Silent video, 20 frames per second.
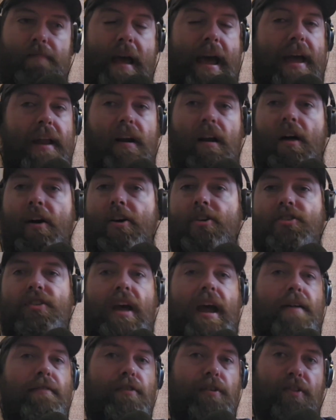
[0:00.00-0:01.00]

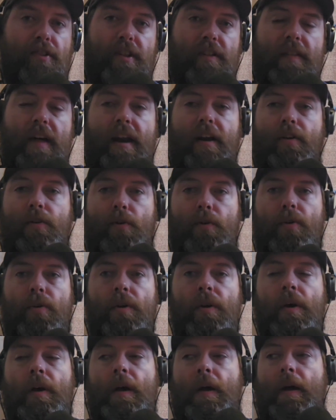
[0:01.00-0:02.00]
analyzed everything that it
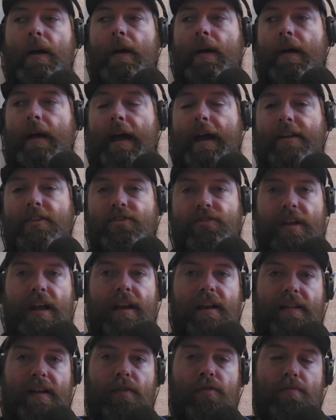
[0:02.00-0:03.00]
could and
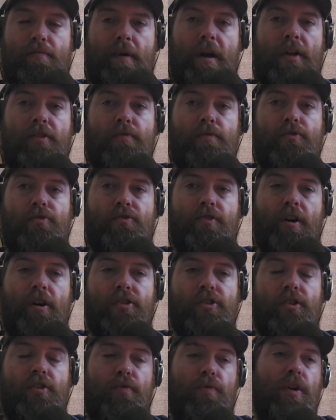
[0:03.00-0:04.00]
stated that was a possible structure.